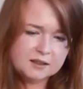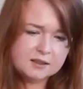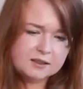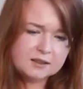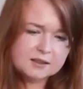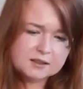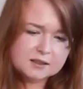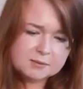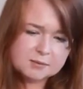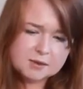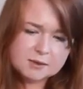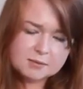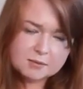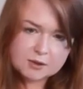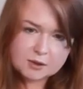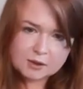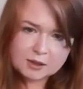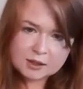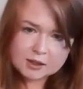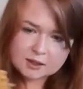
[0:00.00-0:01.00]
some of them are
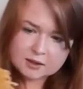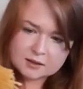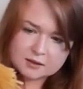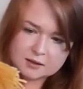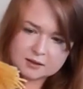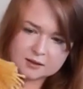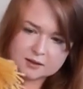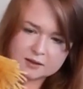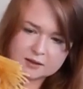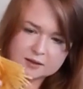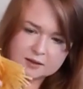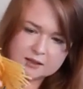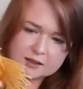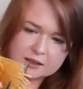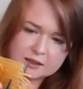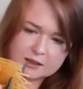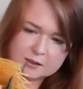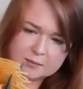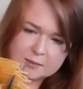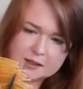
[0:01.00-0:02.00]
quite, the
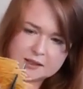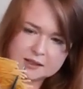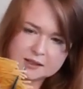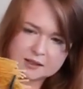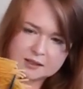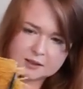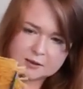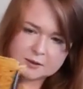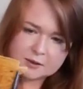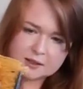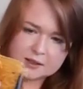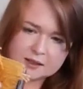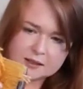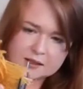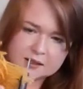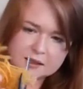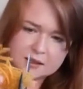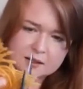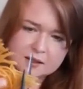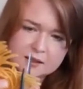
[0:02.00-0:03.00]
yellow pieces are quite
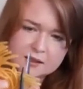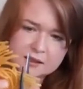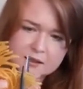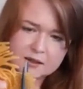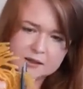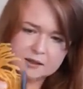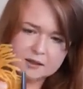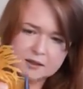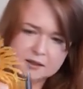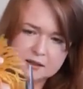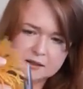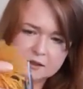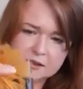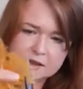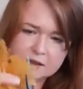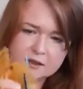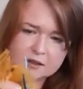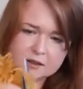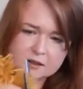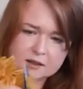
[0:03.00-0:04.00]

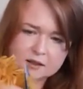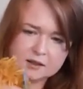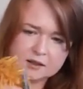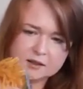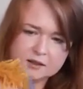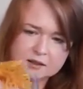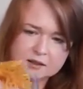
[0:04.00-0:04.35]
long.